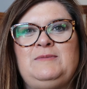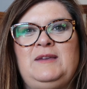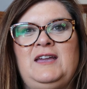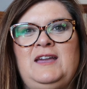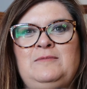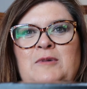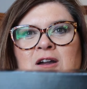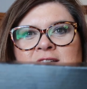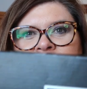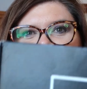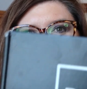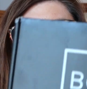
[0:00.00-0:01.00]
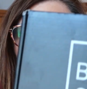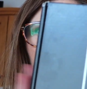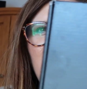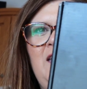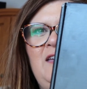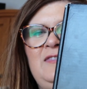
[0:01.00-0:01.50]
to be unboxing
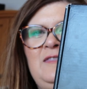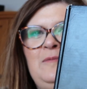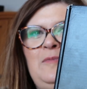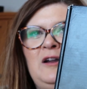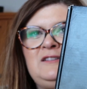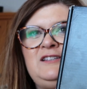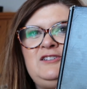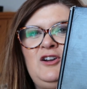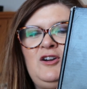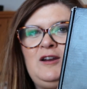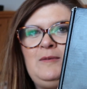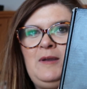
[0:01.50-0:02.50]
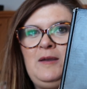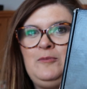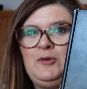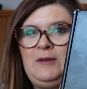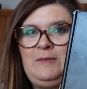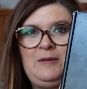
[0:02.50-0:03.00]
the BOXYCHARM
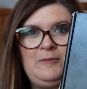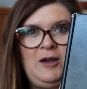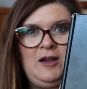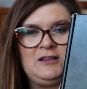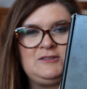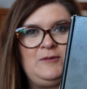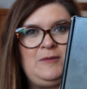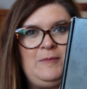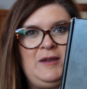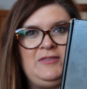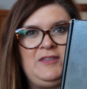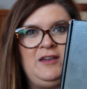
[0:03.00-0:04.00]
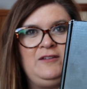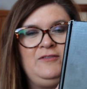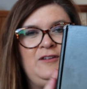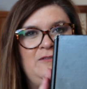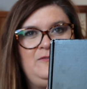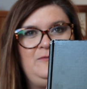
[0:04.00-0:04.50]
premium box from the month of